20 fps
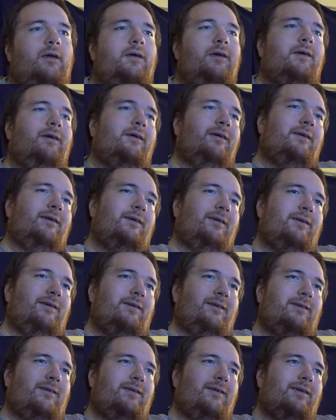it
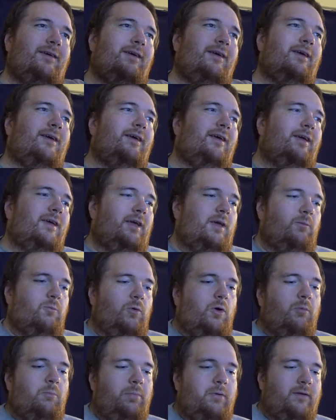
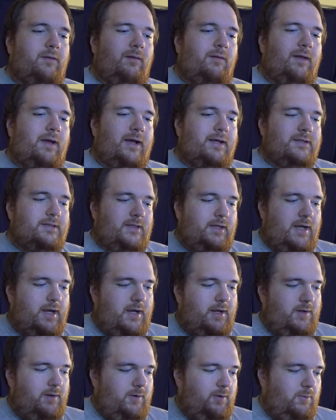won't be the last thing
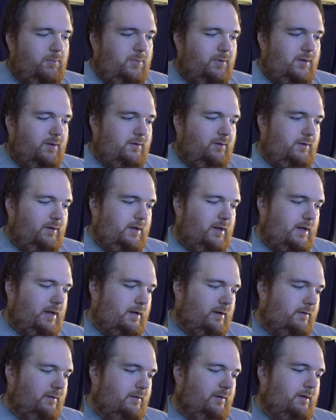I do, but
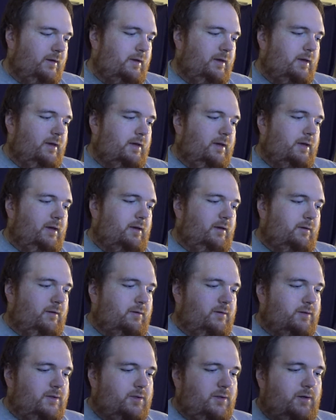yeah.
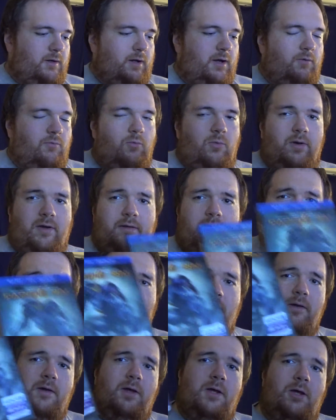Start off
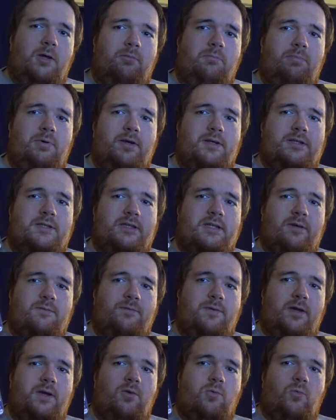with
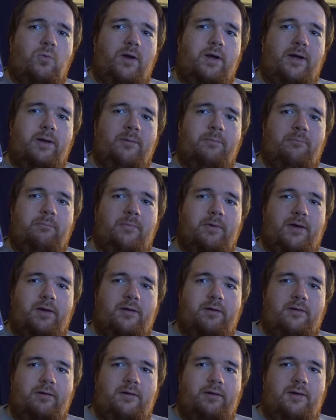Pacific Rim.
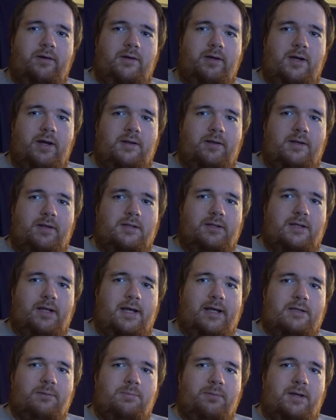Got this
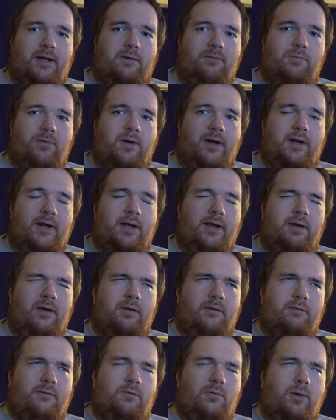last Black Friday
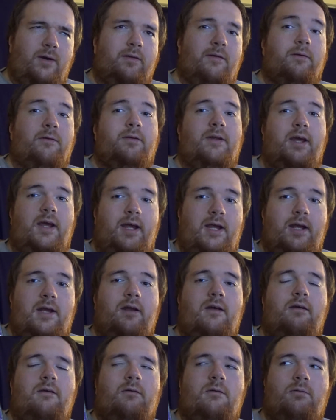
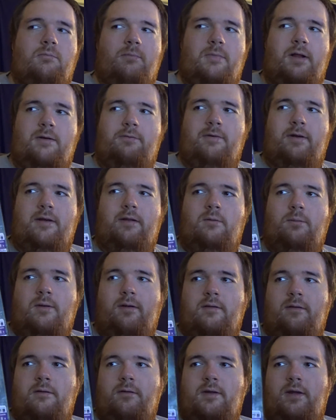2013. Black Friday
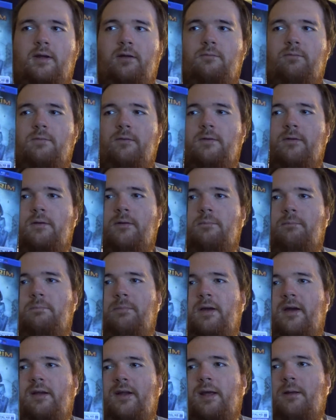2013 for
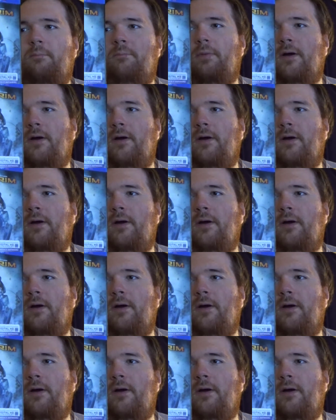about eight